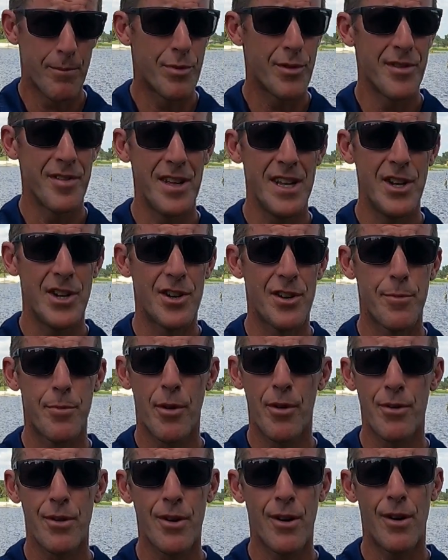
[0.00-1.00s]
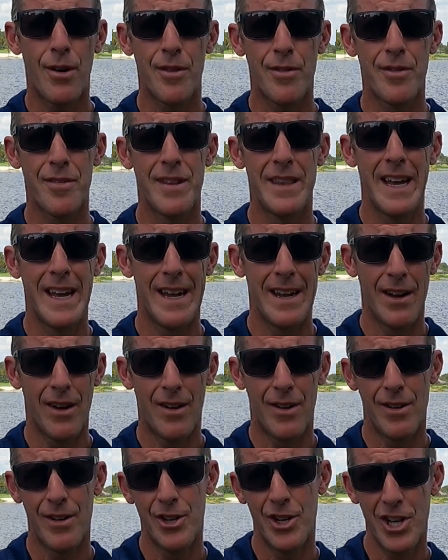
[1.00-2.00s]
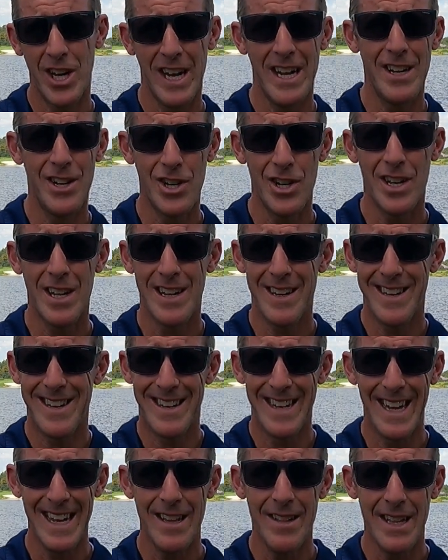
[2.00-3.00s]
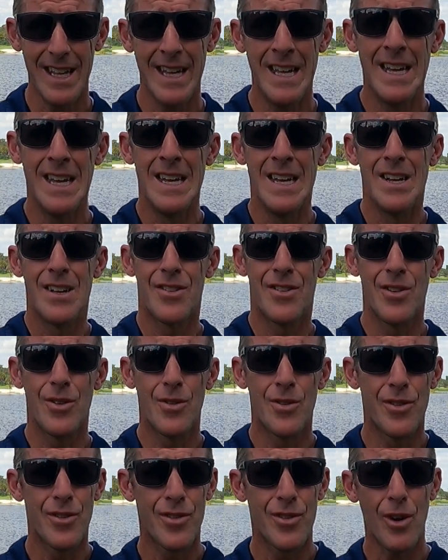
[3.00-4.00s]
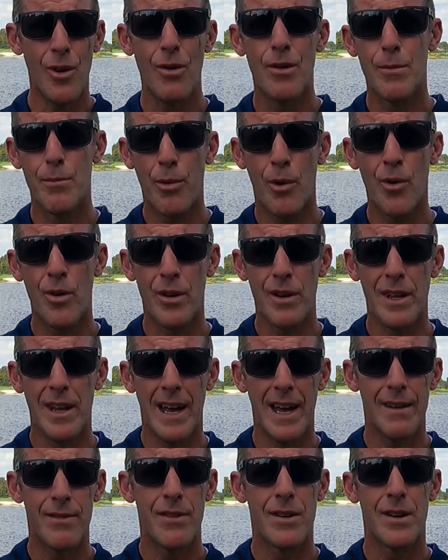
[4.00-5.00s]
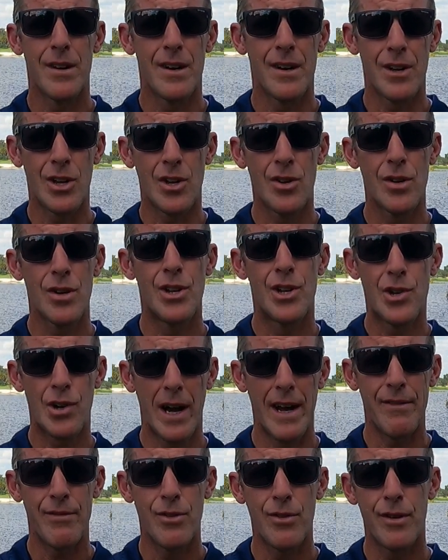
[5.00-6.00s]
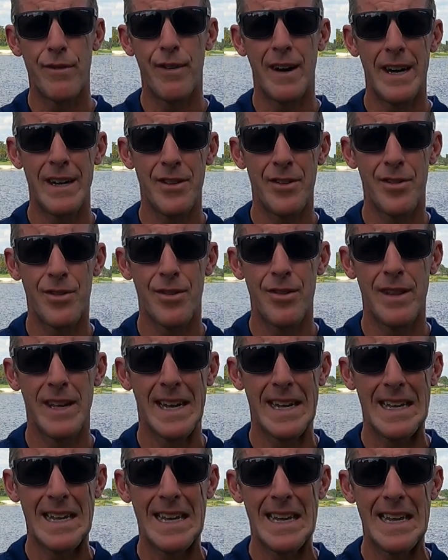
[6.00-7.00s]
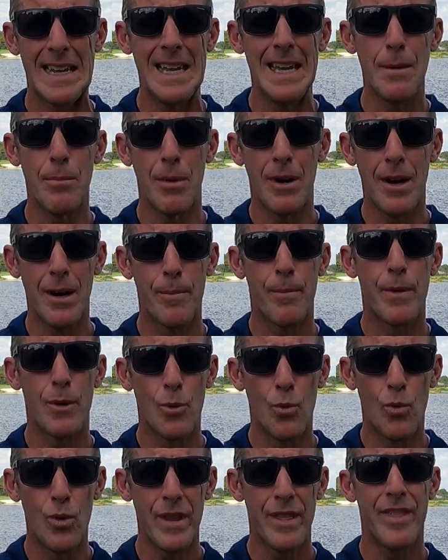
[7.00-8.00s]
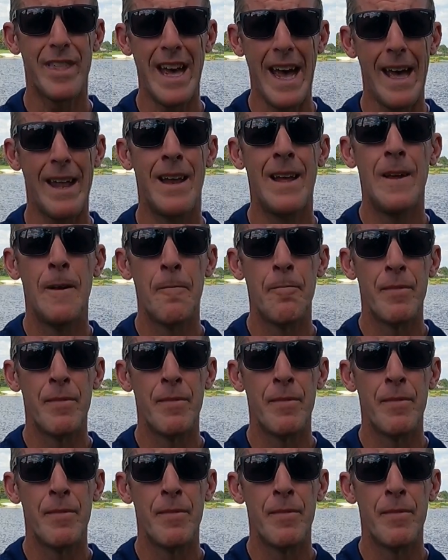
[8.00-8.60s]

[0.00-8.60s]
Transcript: procedures, protocols that are changing daily. So important you have a good travel advisor that can keep up with that.